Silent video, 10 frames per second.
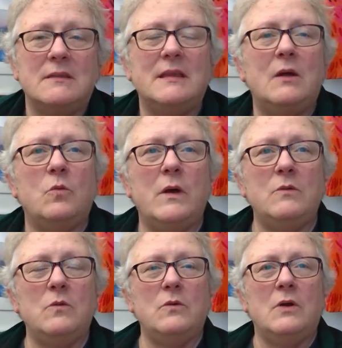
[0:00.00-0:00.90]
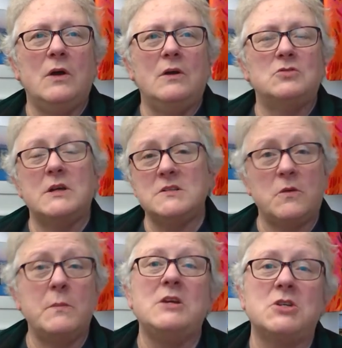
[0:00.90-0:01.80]
That when
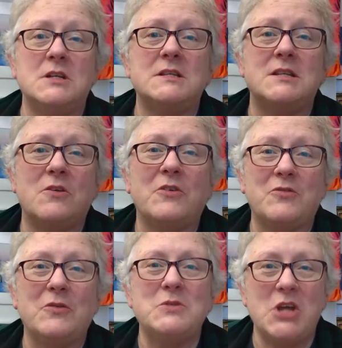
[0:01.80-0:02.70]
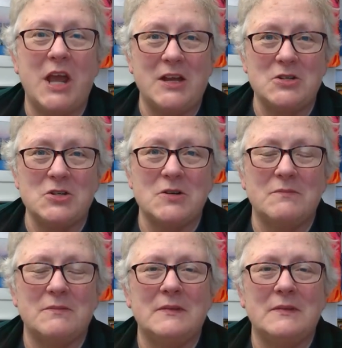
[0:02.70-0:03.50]
transformation is different from change.